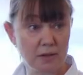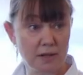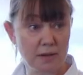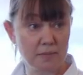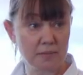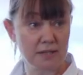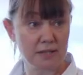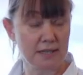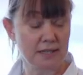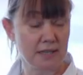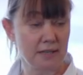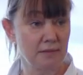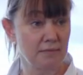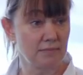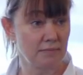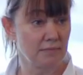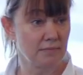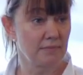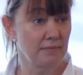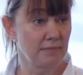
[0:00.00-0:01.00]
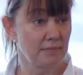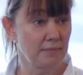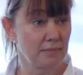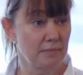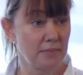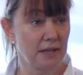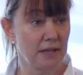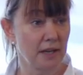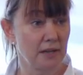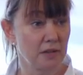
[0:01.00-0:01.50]
companies had
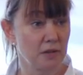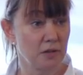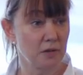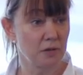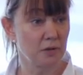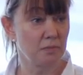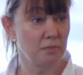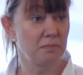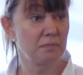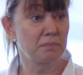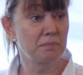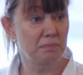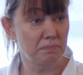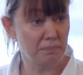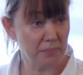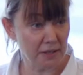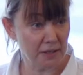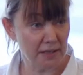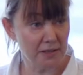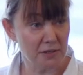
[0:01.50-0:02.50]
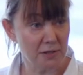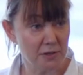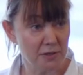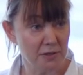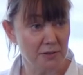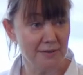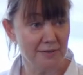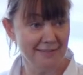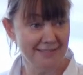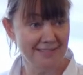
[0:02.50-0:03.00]
begun to plunder